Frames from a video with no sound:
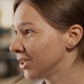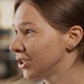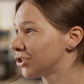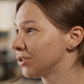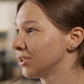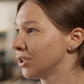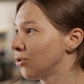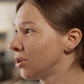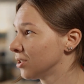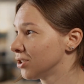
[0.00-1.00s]
kinds of
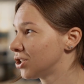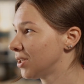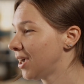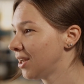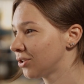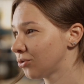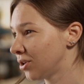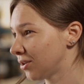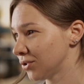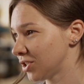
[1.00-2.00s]
events.
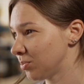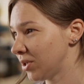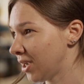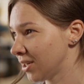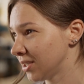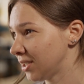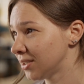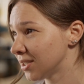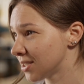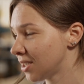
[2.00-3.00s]
Imram Kriya was just
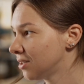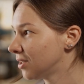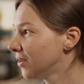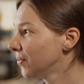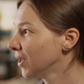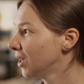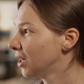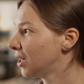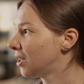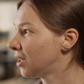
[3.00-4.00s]
starting back then.
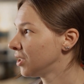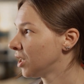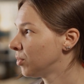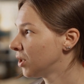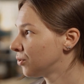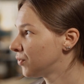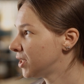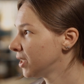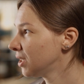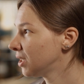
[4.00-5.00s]
They were organizing their
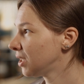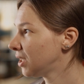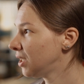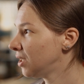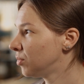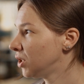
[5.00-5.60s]
first events.